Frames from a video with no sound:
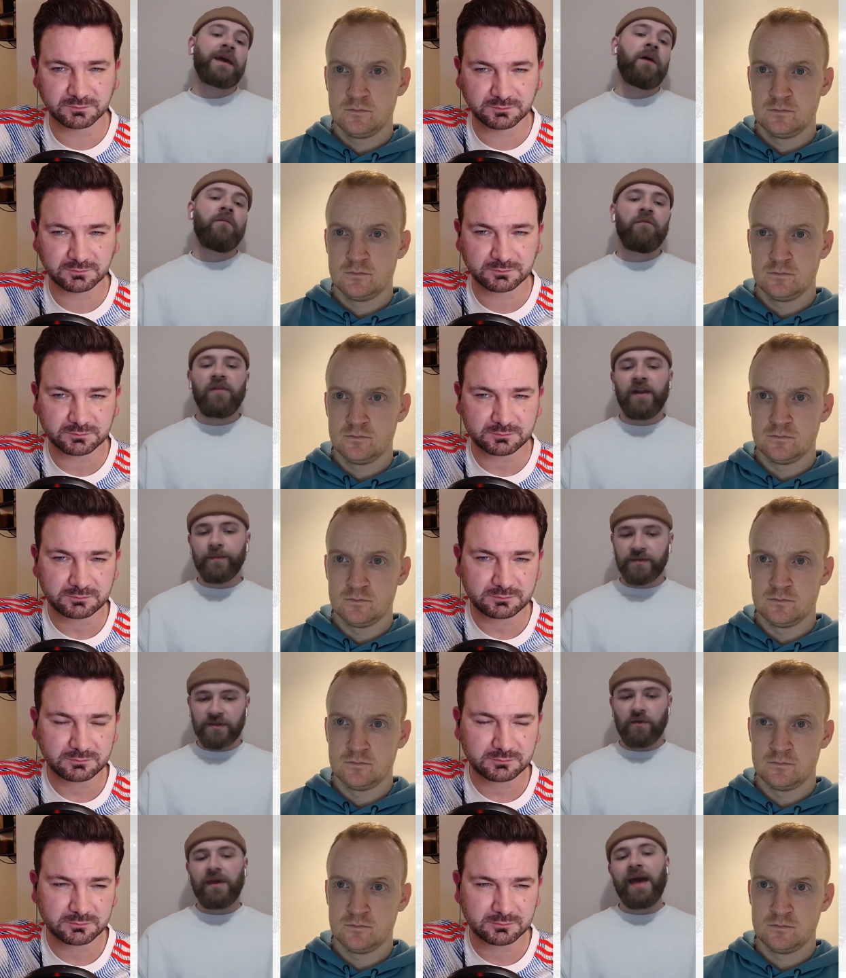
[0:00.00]
Speaker 1: like Kalvin
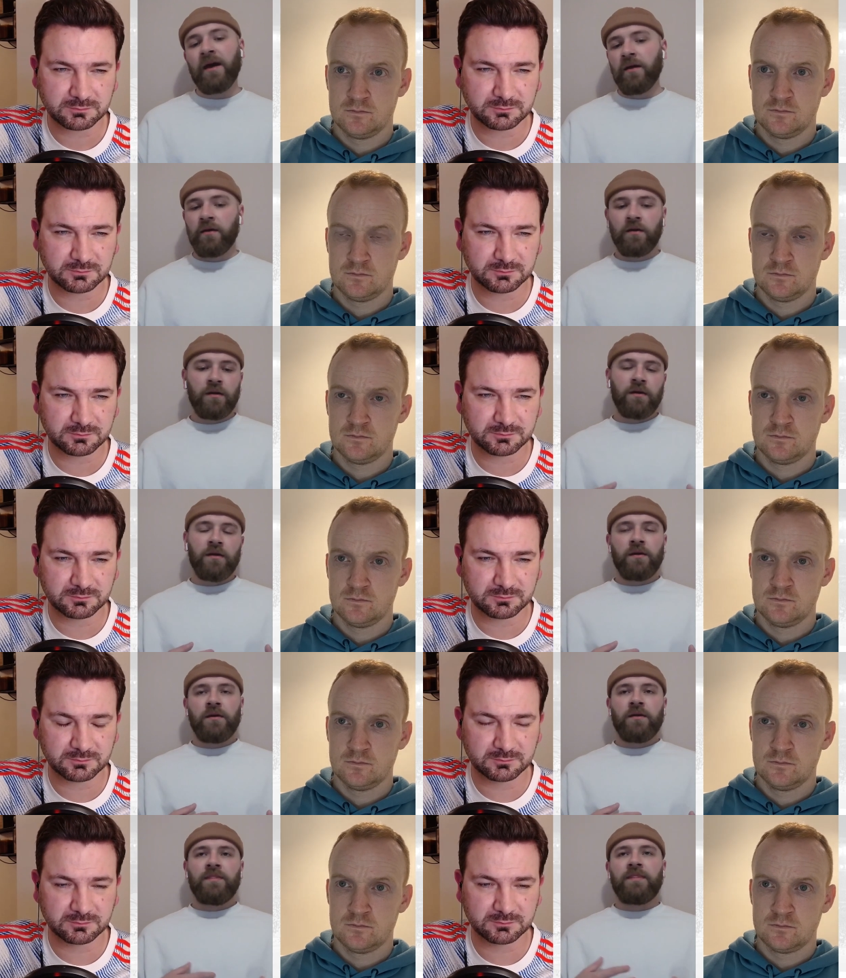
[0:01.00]
Phillips, who, yeah,
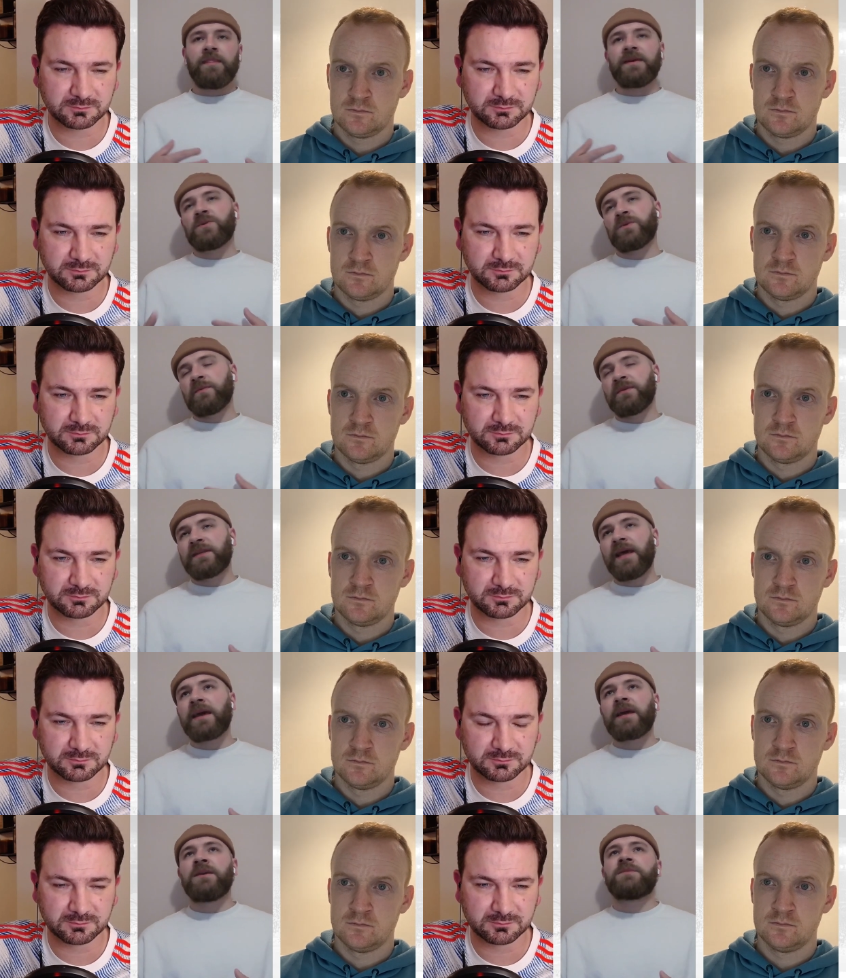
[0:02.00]
this was a
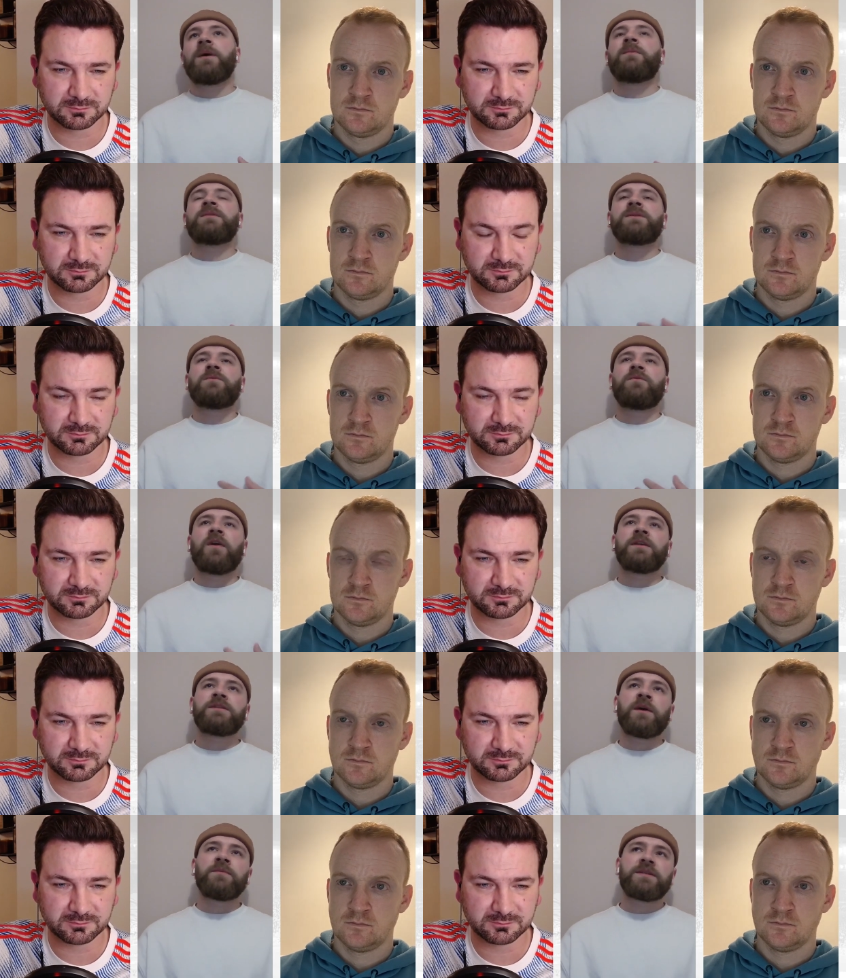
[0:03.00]
mistake and he's maybe still
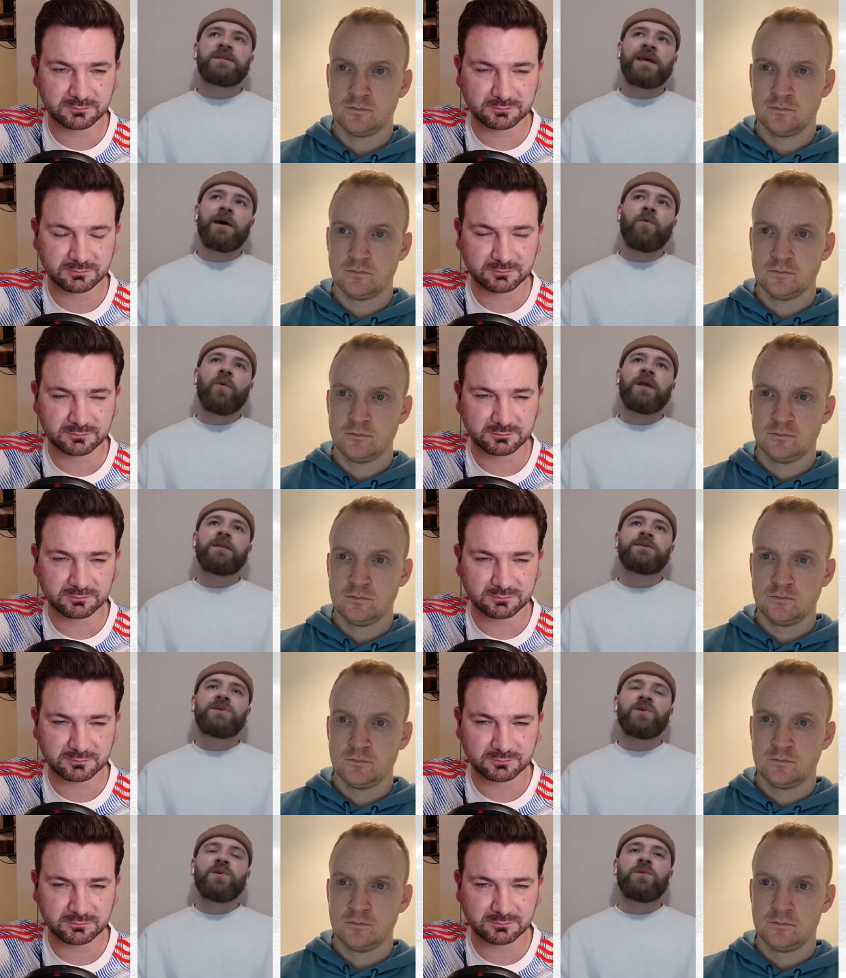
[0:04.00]
finding time to settle
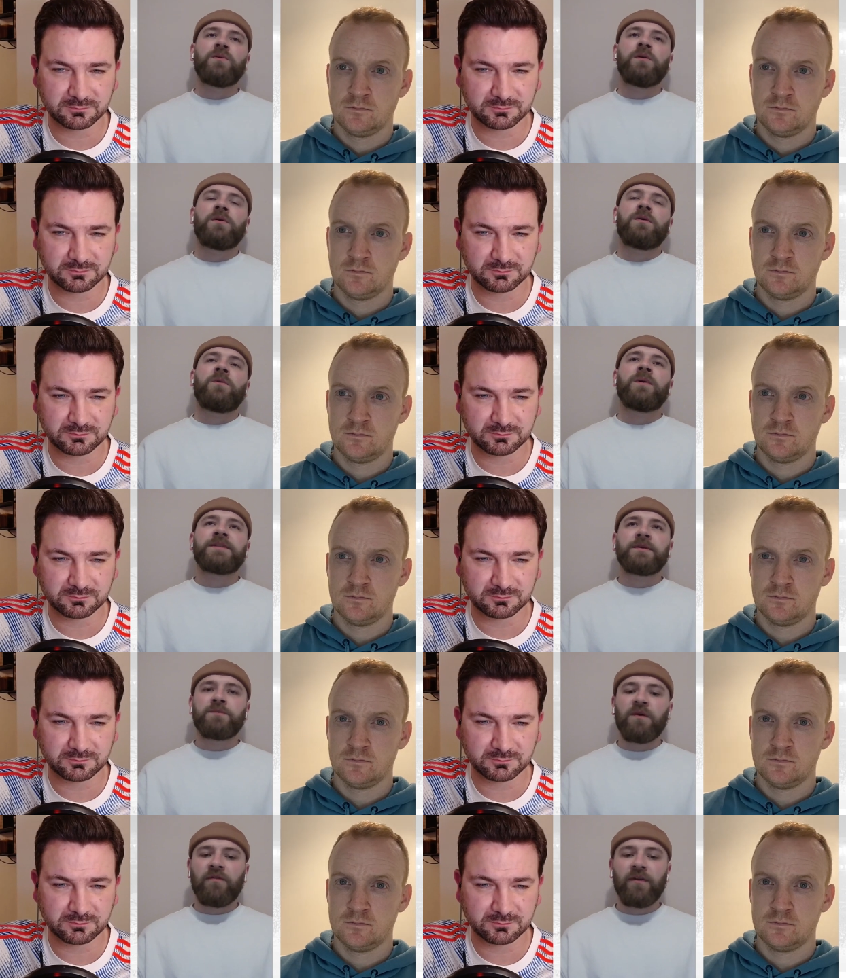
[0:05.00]
into West
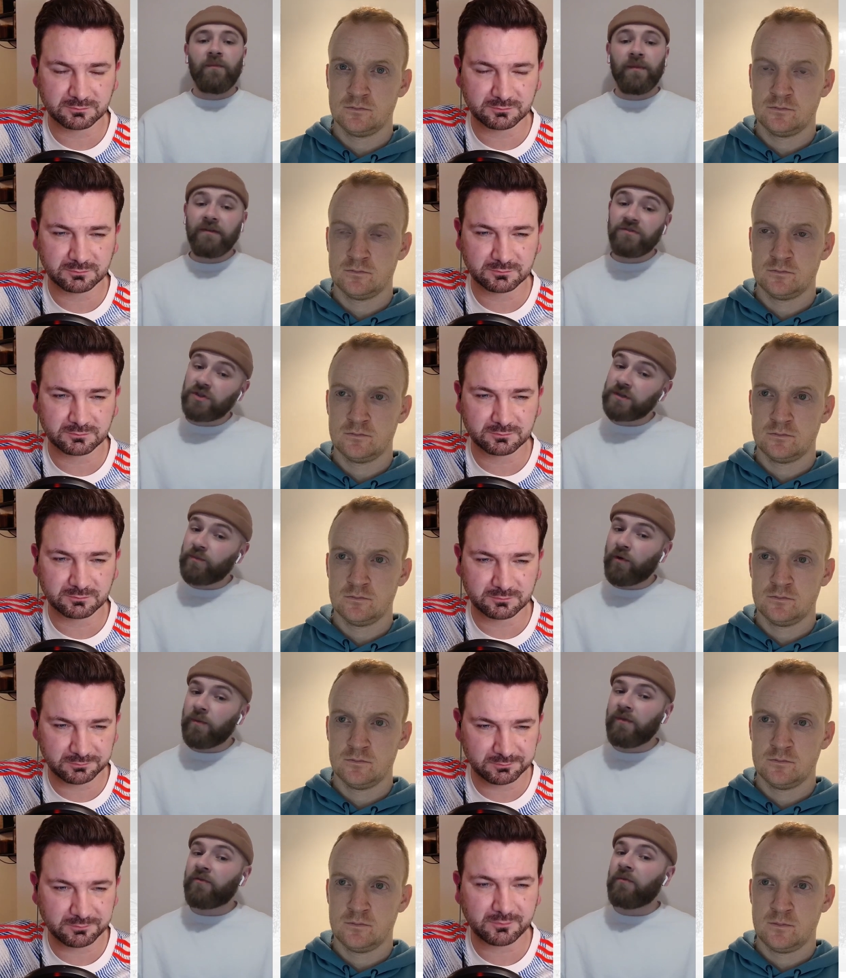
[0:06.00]
Ham's midfield. But they've just
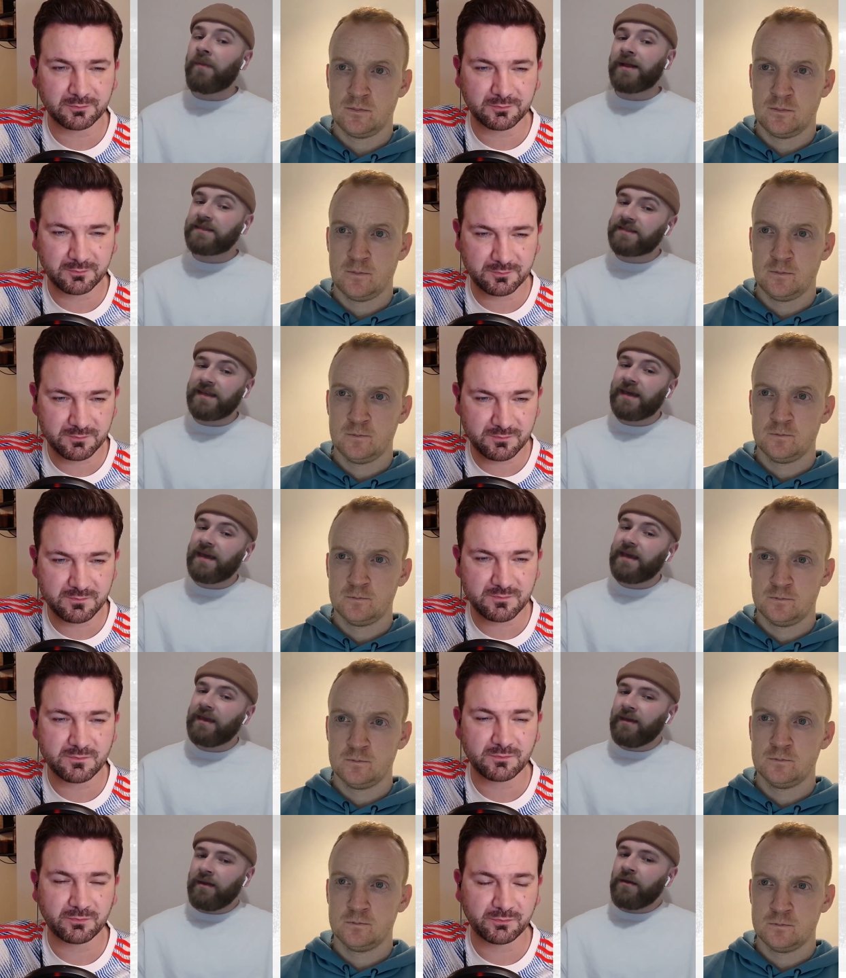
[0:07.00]
brought him in from Man
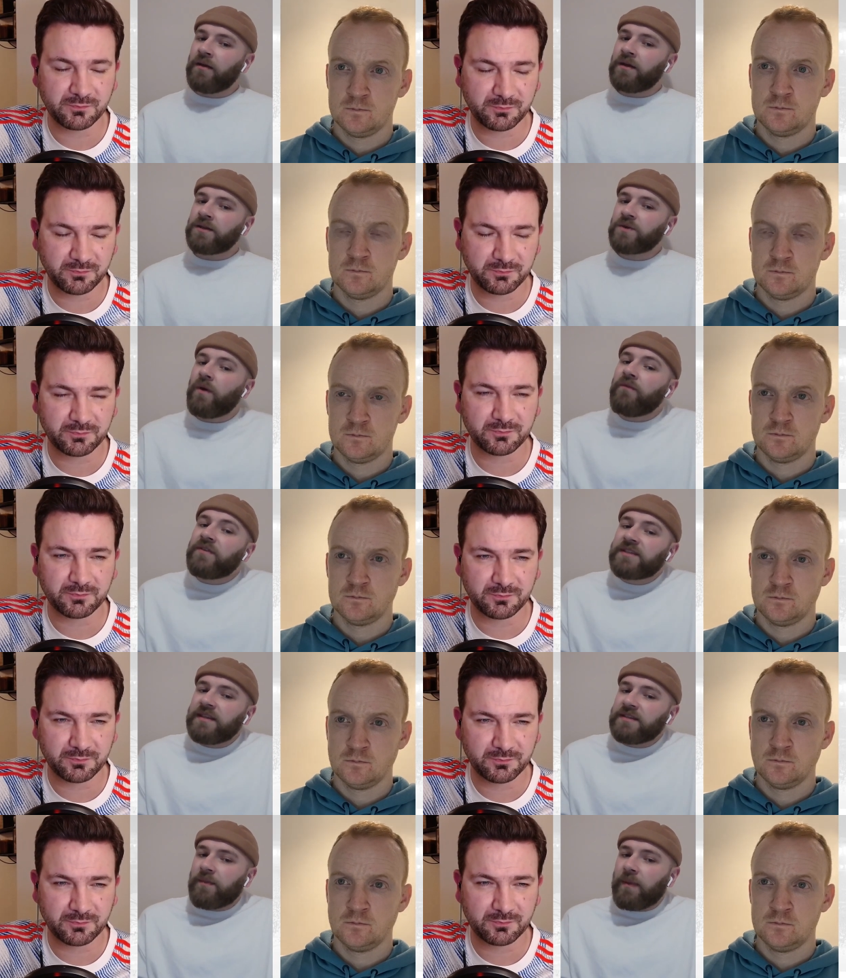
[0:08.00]
City. So
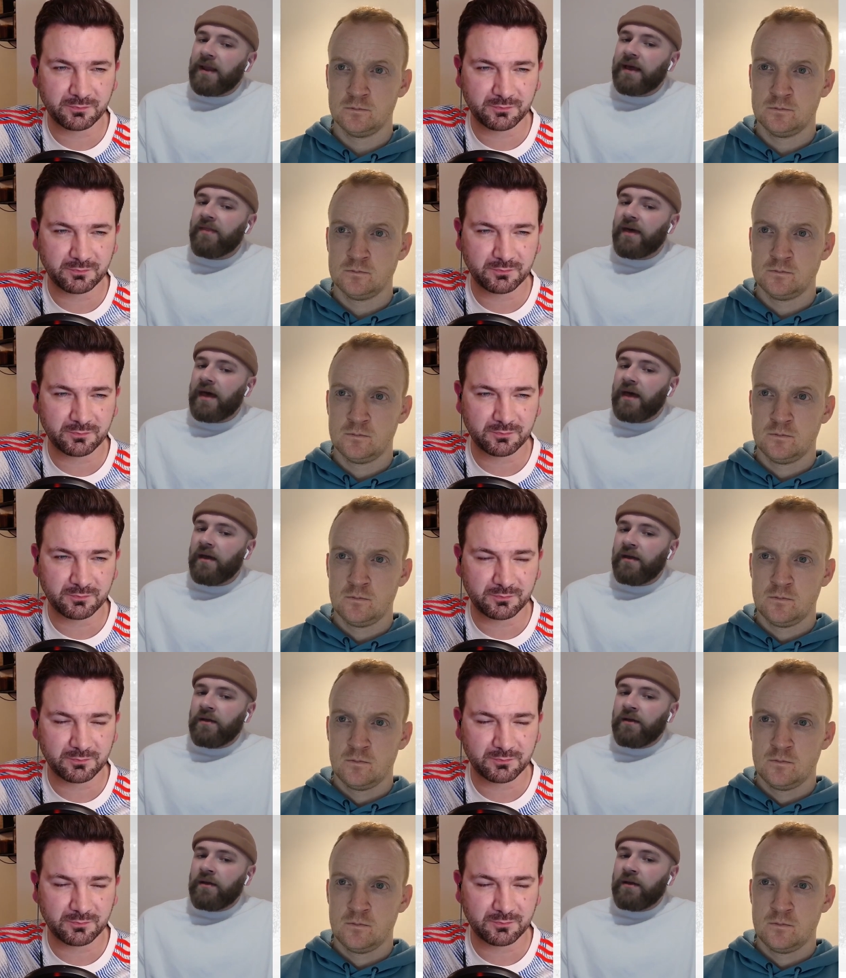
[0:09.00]
obviously there's a player there.